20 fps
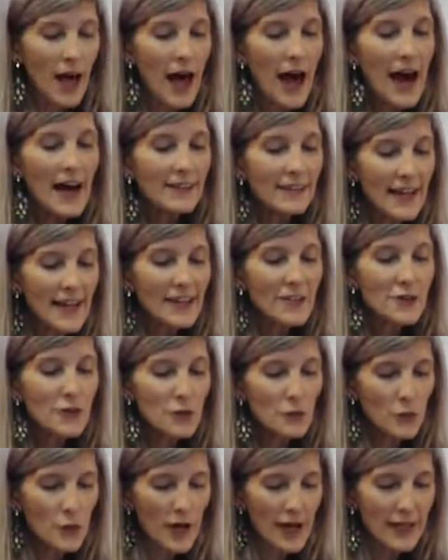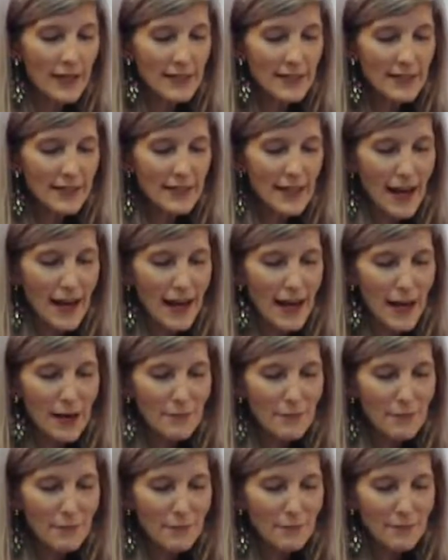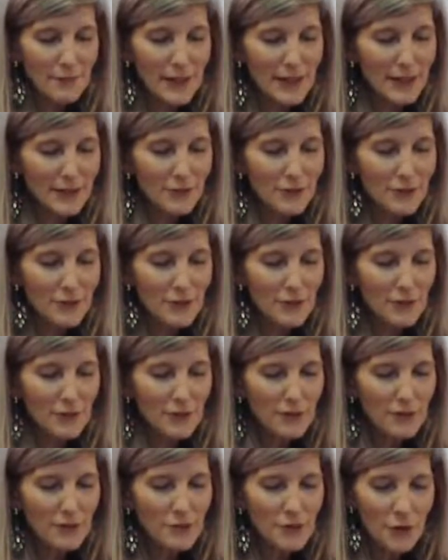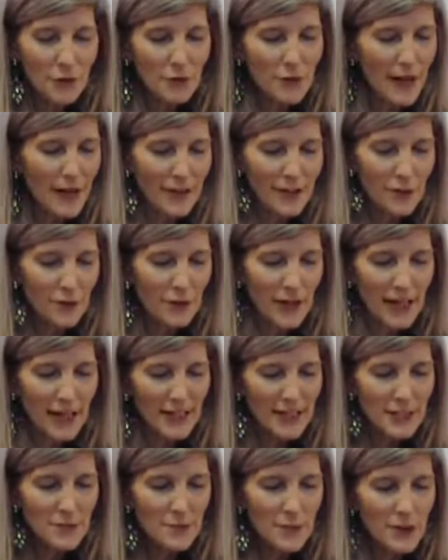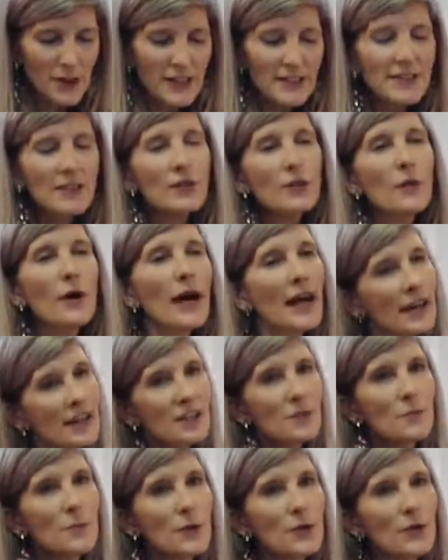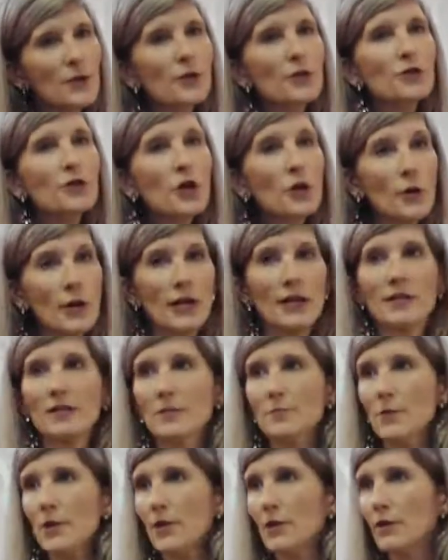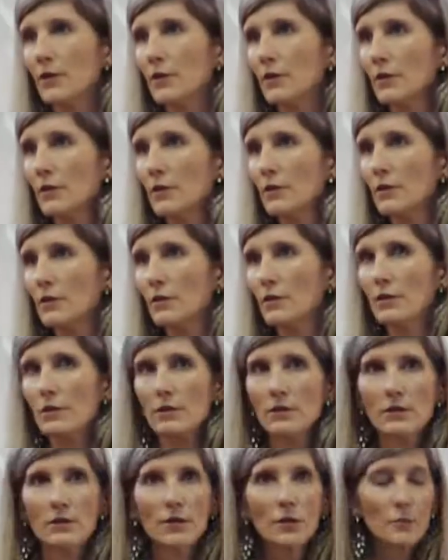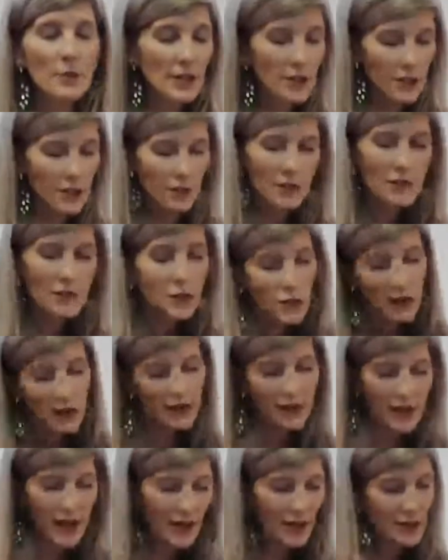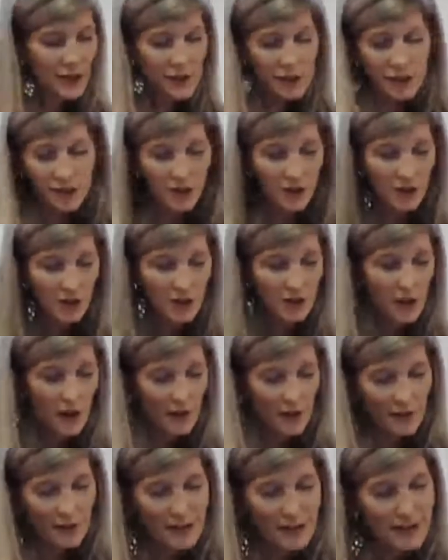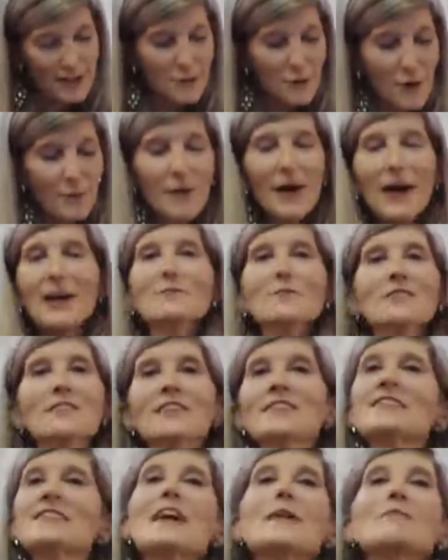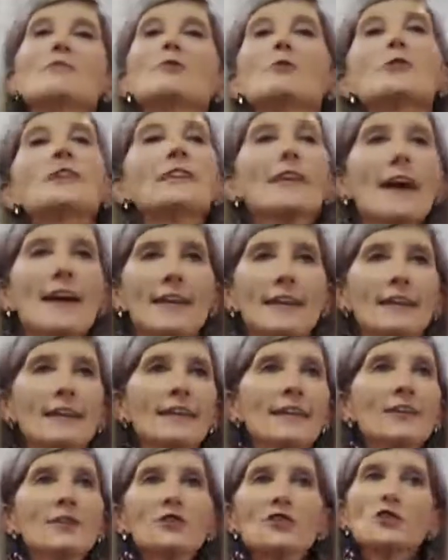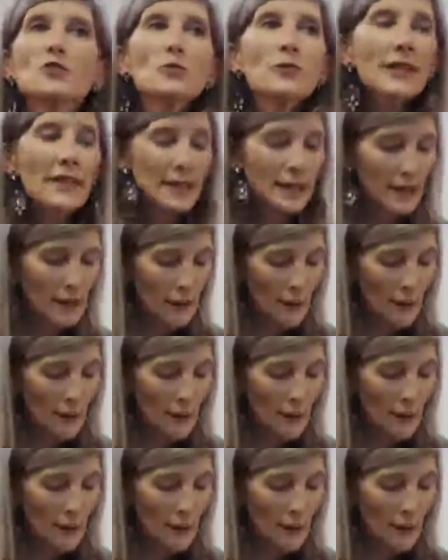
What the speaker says: I lectured once in Johannesburg. Is it Johannesburg or Johannesburg? Nobody knows. Good. I could have just gone along. This is where my husband says, stop doing that. Just read.